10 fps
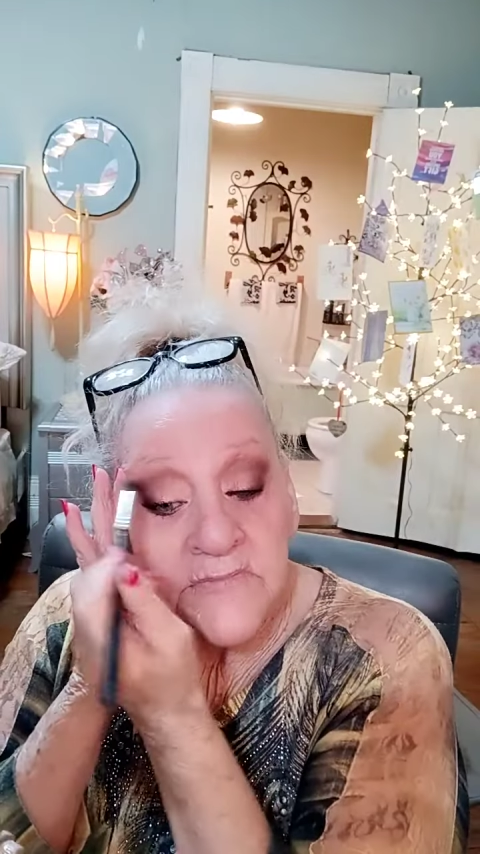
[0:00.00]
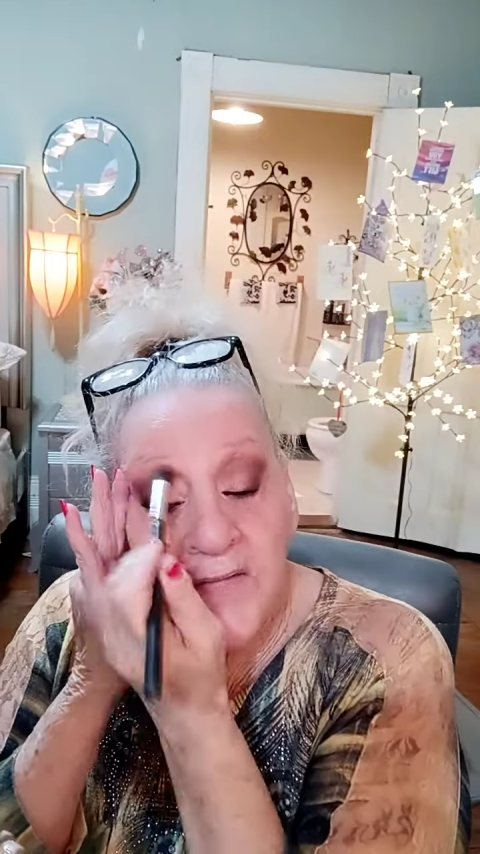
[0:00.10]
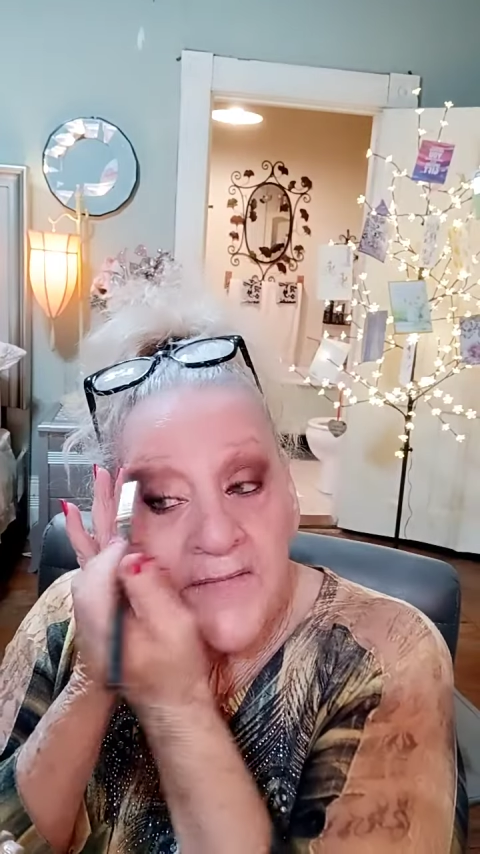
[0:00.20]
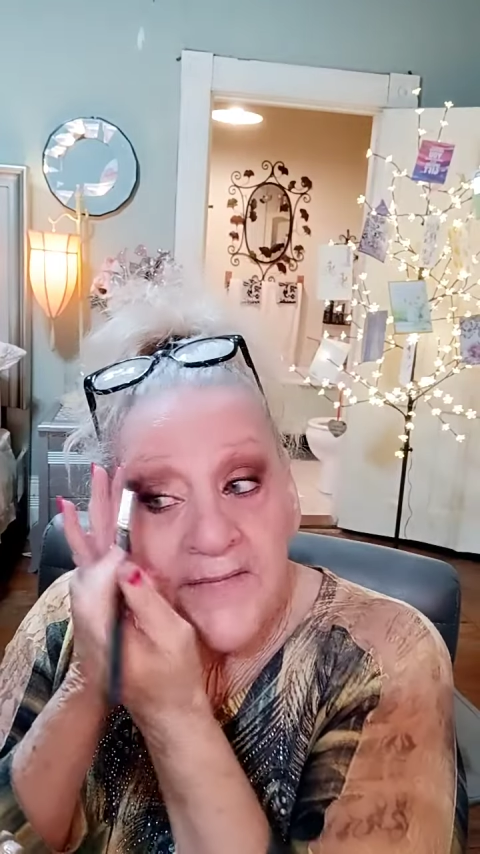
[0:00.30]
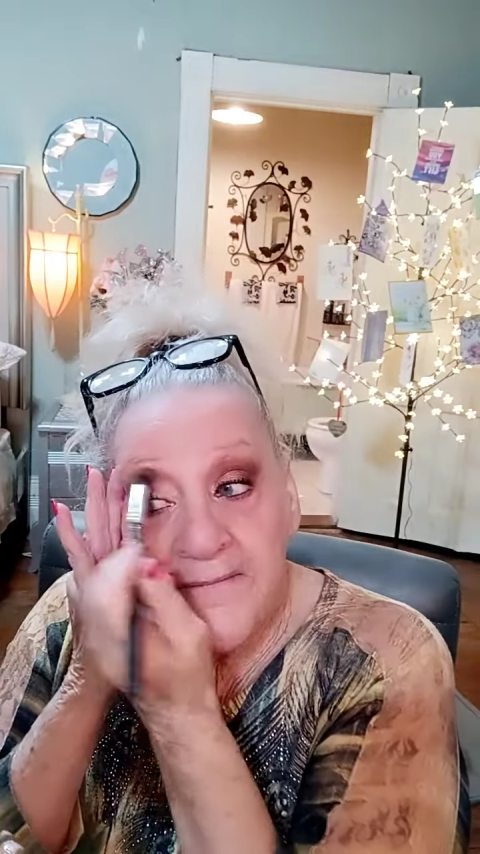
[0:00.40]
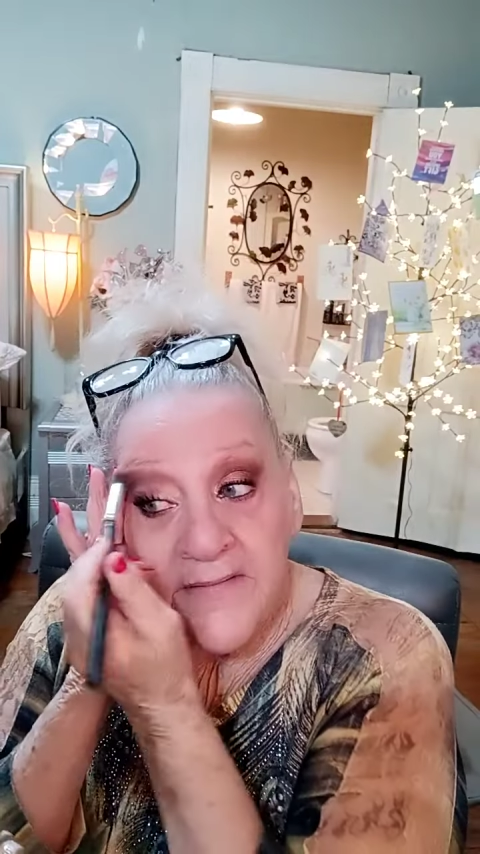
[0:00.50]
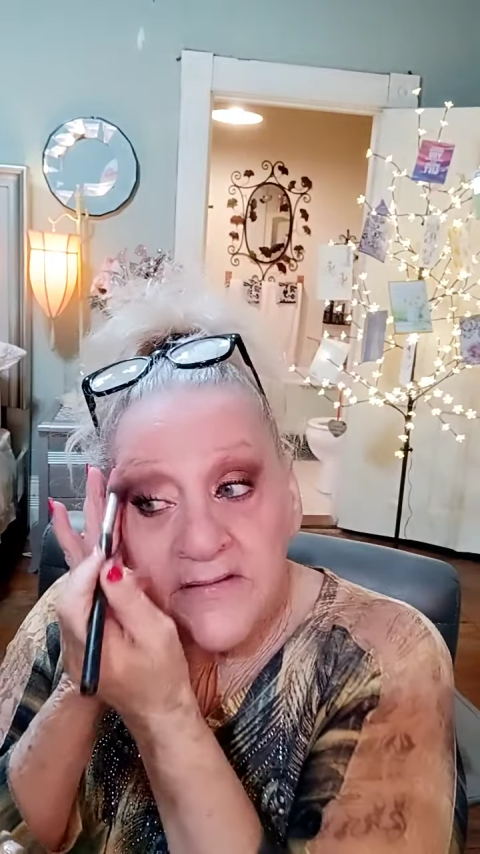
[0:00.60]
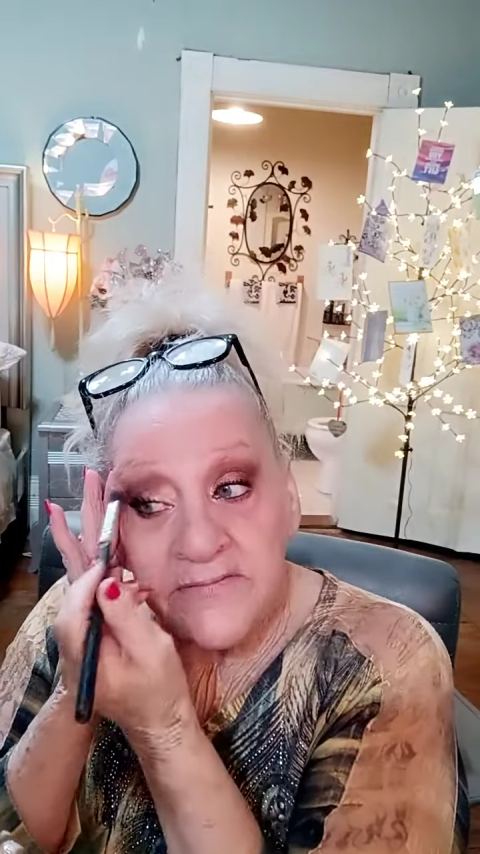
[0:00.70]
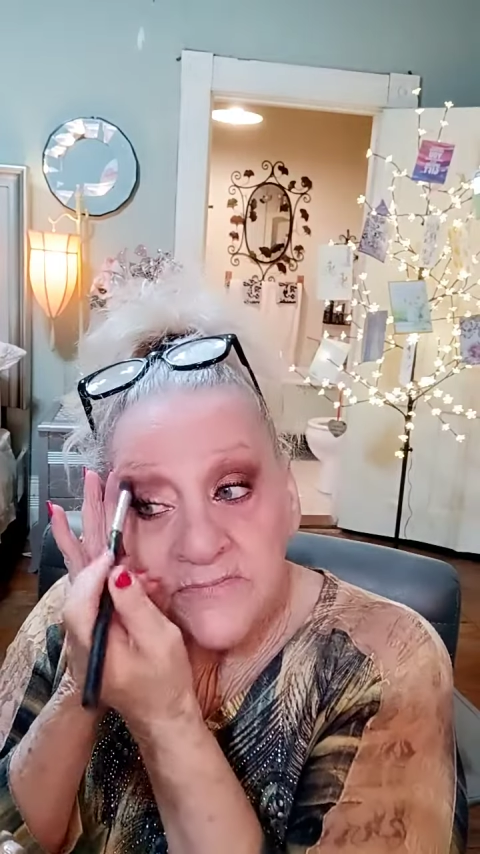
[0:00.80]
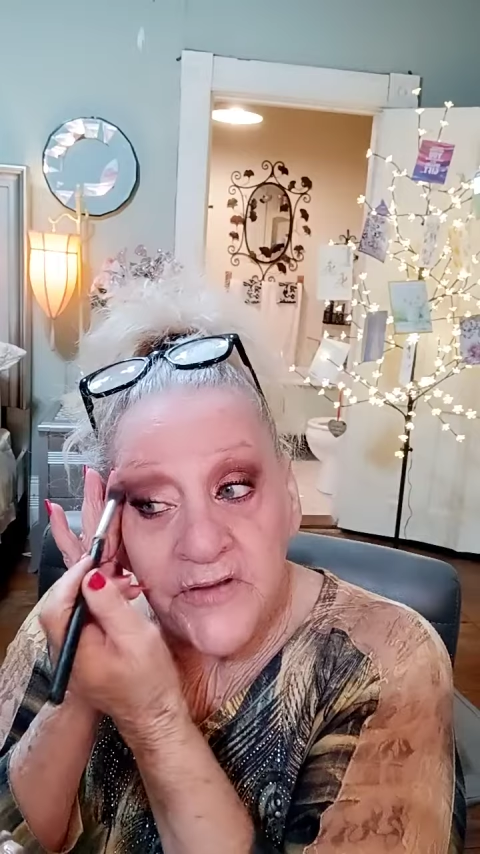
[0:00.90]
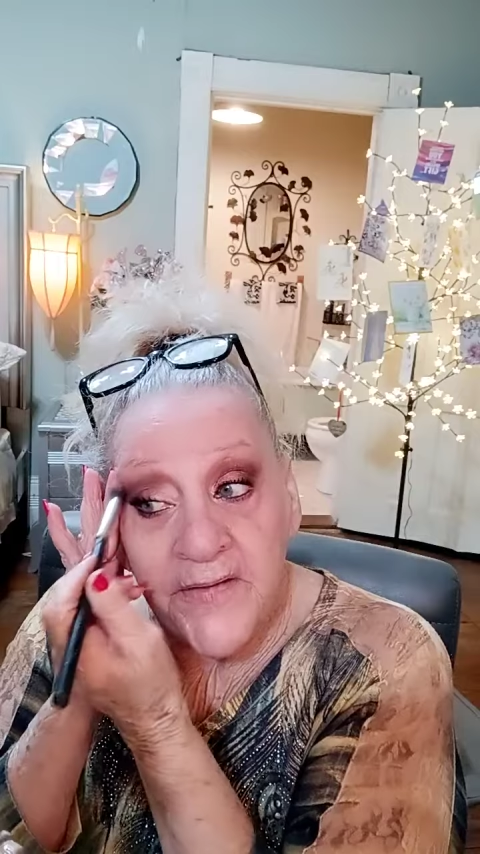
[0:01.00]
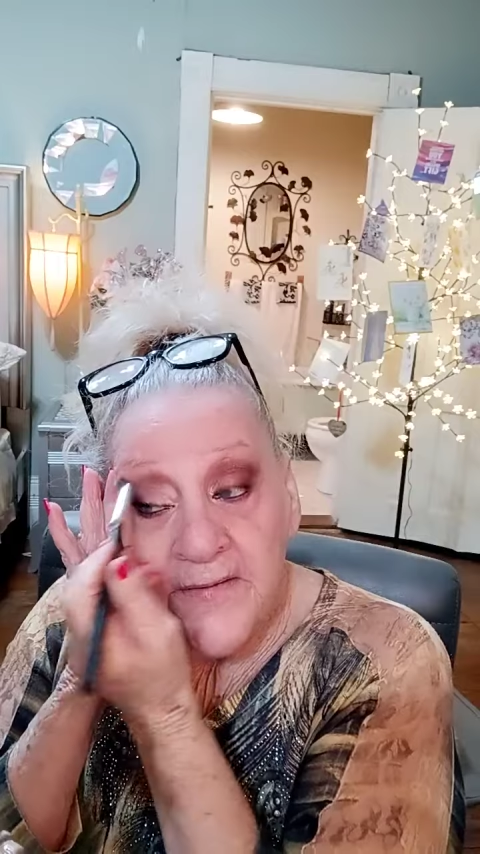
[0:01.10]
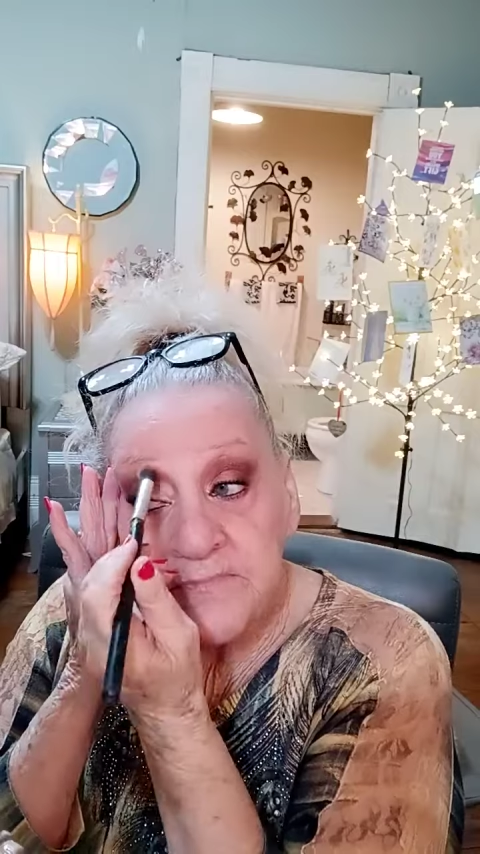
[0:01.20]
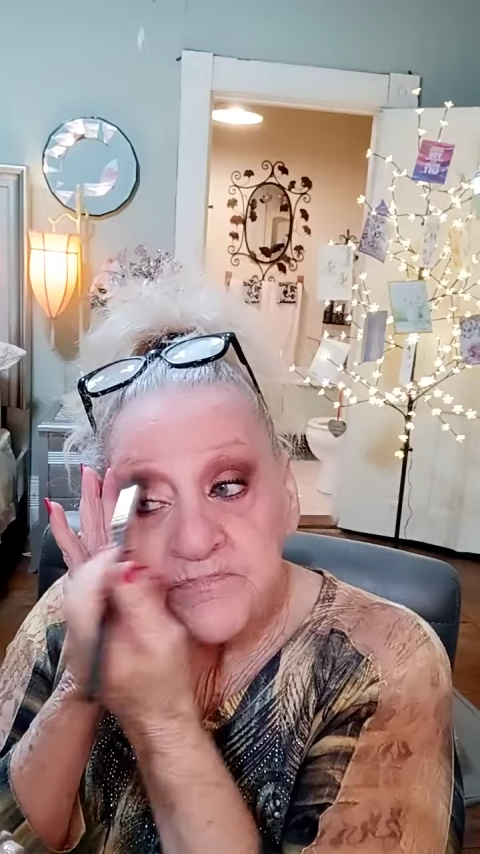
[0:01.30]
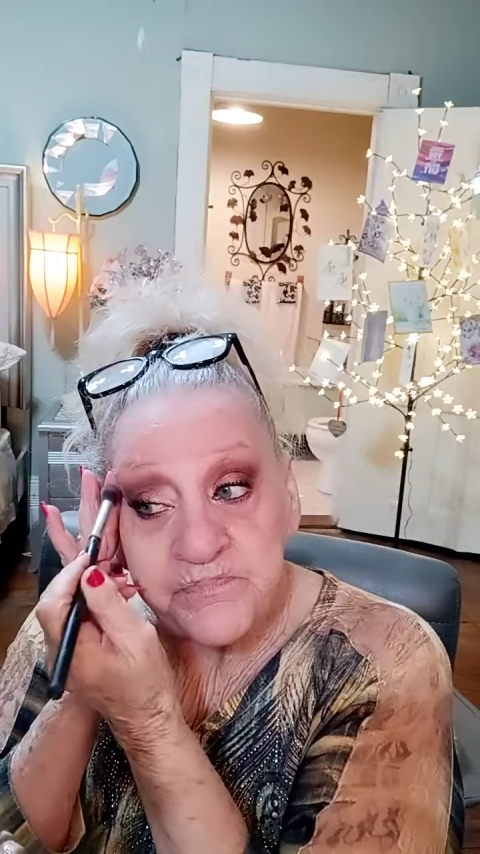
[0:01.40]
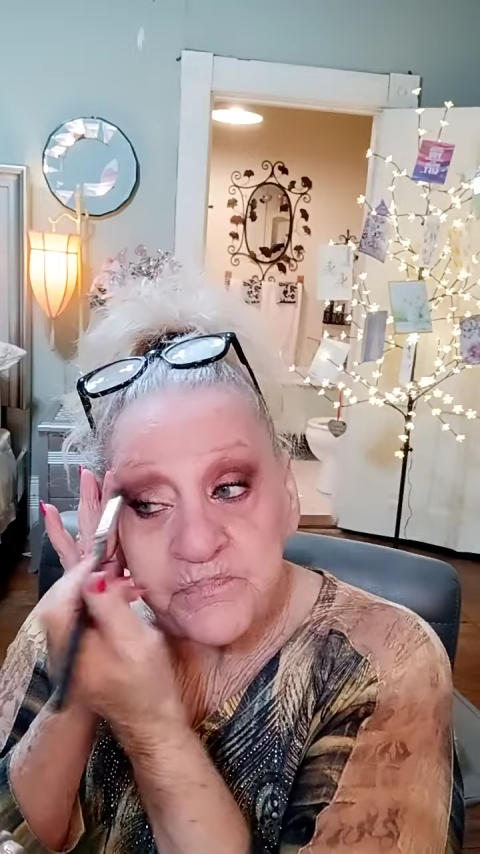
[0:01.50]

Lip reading: And well,